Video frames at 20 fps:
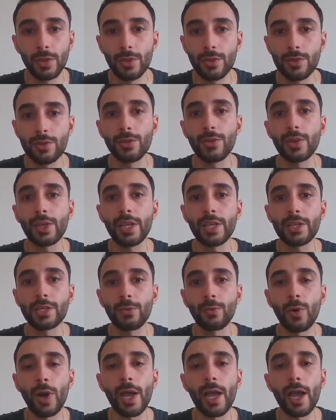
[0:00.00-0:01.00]
So the
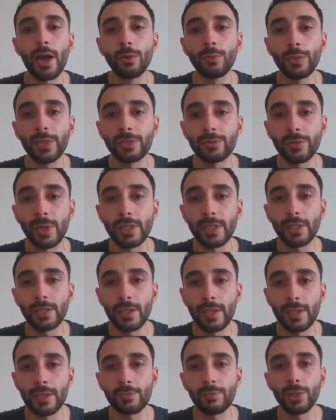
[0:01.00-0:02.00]
reason why I will be trading
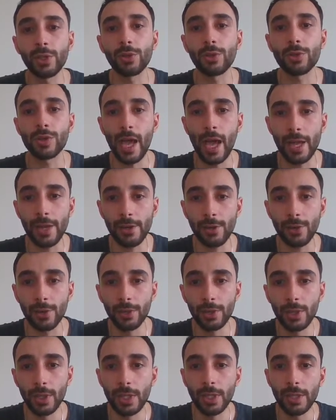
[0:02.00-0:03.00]
this, because I
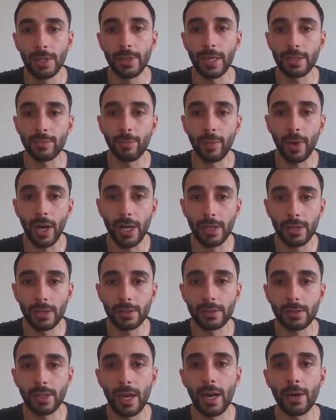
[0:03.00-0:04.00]
know that
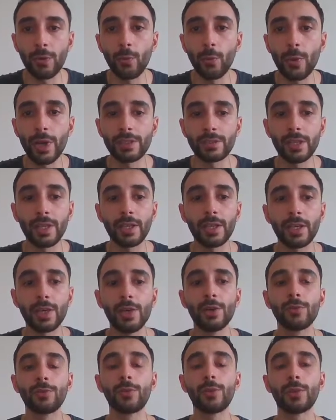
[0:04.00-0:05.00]
buyers are waiting
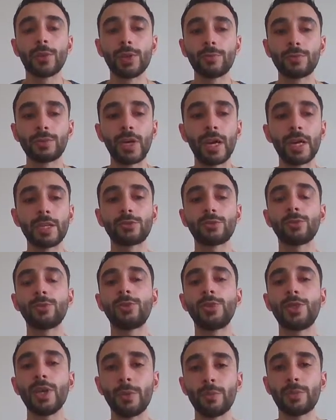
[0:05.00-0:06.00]
for the price to
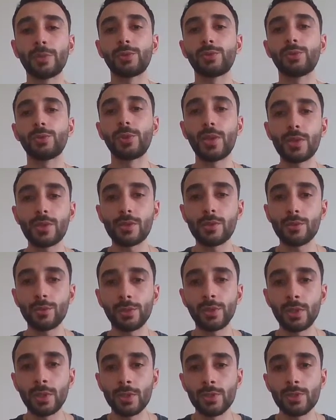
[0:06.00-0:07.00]
dip to this
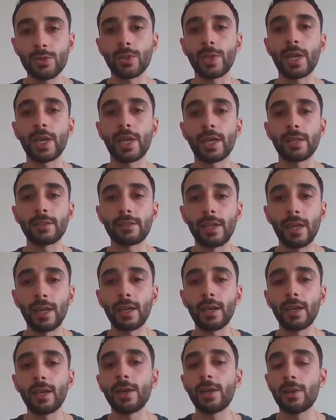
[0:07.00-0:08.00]
zone so they can
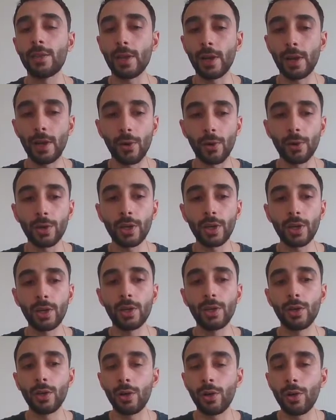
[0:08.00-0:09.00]
take the long
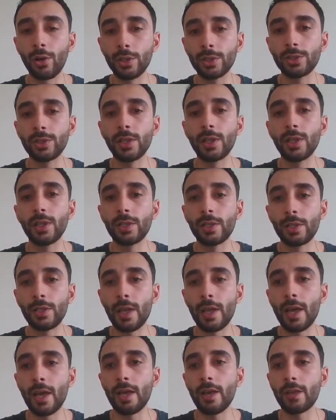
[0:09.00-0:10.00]
on
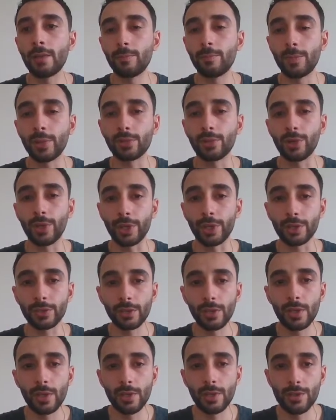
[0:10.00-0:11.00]
the Bitcoin.
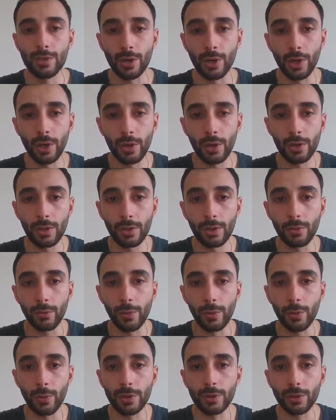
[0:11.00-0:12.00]
So
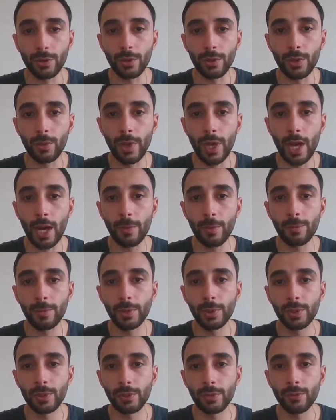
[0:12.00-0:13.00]
we went all the way up.
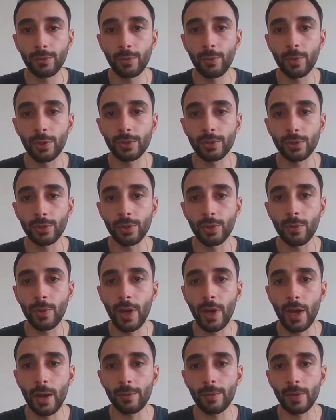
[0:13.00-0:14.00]
We went all the
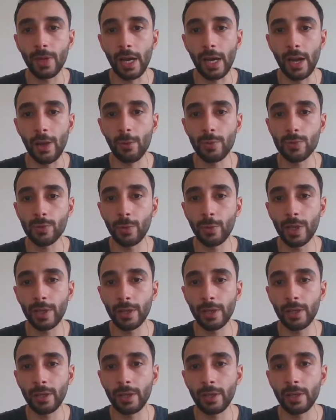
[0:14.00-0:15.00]
way up. I was
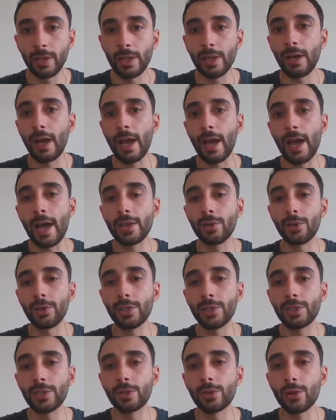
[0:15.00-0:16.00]
waiting. I had
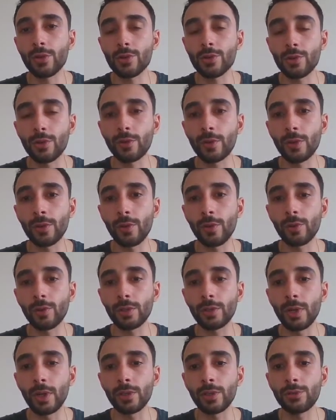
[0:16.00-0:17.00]
already crossed over the
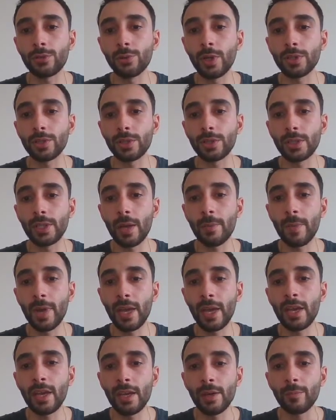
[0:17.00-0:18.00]
on 200
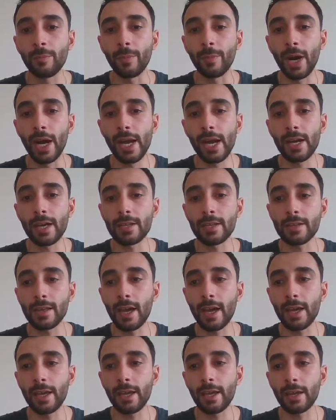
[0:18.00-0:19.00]
EMA. My
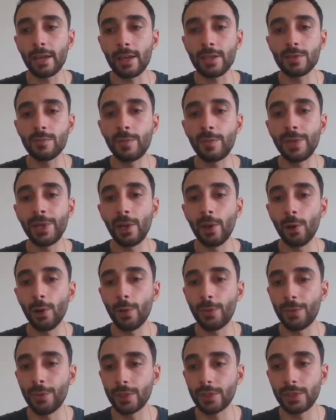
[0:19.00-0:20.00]
RSI is below
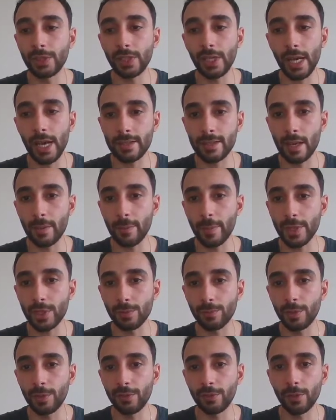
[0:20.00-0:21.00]
30, as I
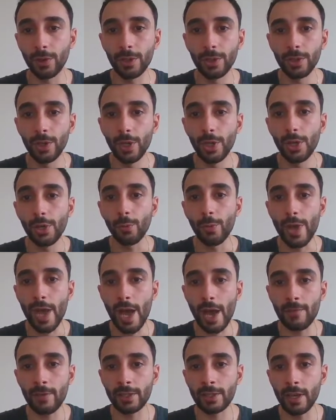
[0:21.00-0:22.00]
mentioned before. We
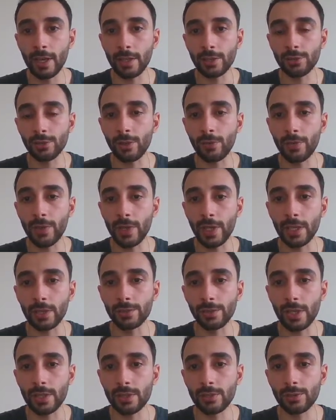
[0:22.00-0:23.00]
have a touch of the
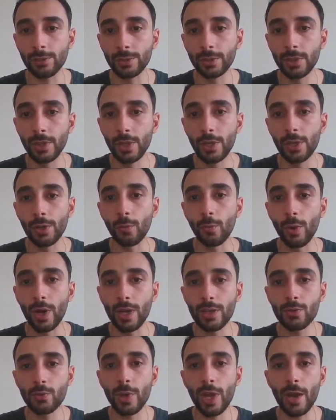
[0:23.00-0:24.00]
interest zone.
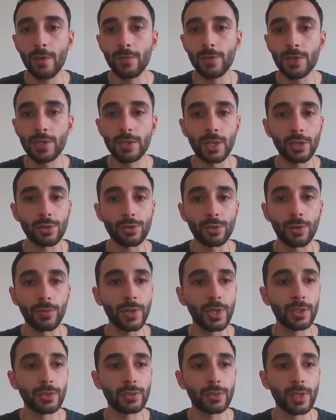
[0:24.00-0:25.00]
Once we have this touch of
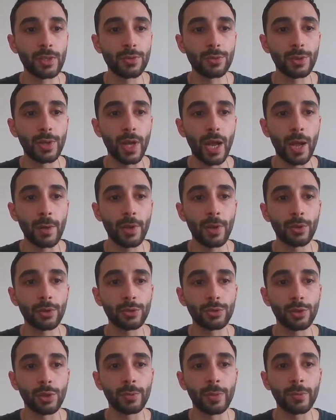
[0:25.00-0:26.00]
the interest zone, I'm going
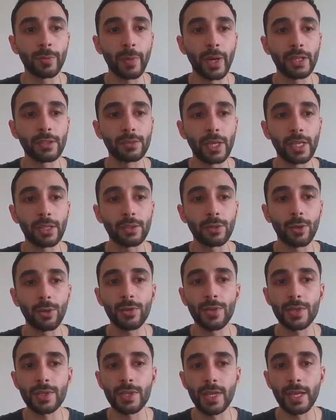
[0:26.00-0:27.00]
to open my trade
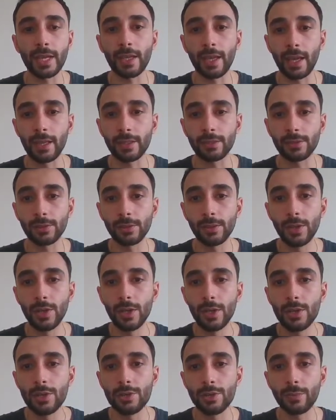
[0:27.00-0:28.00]
on the second candle.
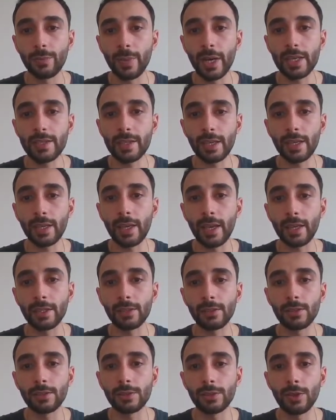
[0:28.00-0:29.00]
So my second
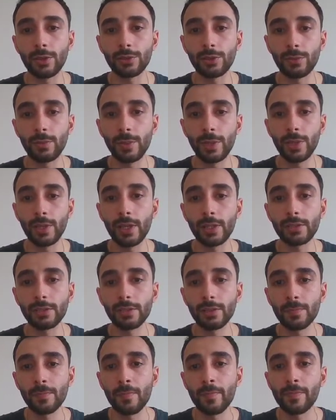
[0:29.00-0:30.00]
candle is going to be
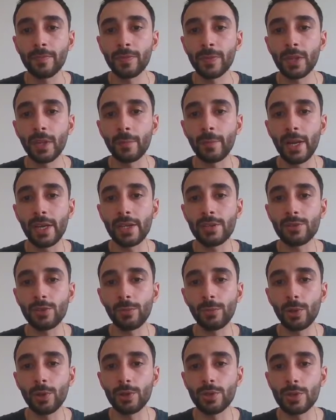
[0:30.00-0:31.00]
this. My
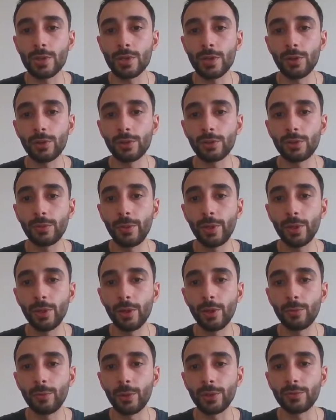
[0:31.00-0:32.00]
stop loss is going to be
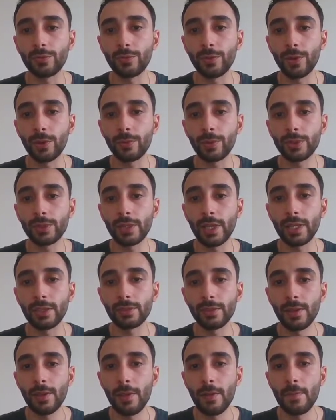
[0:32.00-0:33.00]

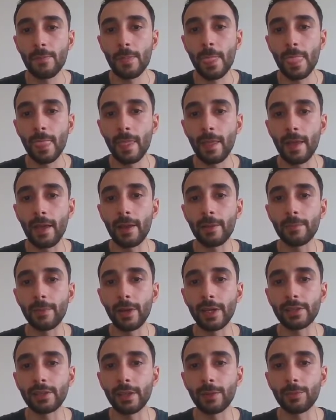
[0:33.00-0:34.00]
0.4%, and
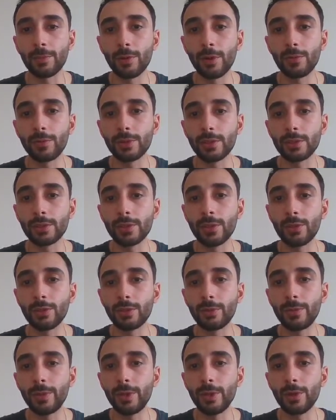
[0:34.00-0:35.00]
my take profit is going
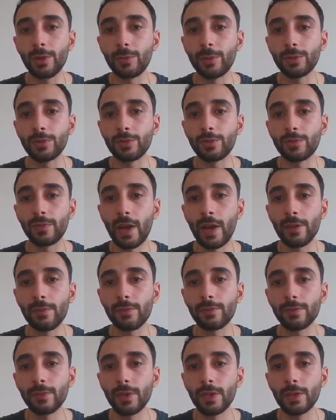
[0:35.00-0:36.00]
to be
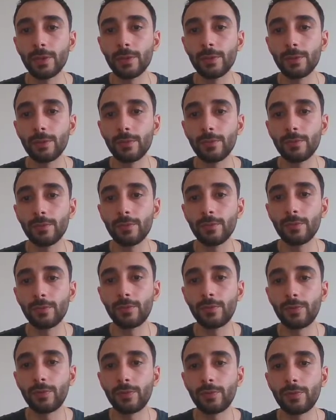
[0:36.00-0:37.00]

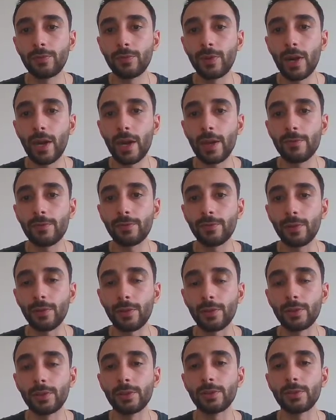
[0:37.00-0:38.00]

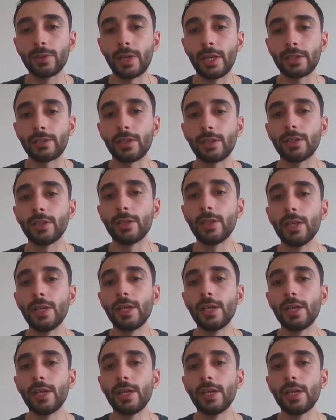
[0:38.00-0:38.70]
0.554 right here.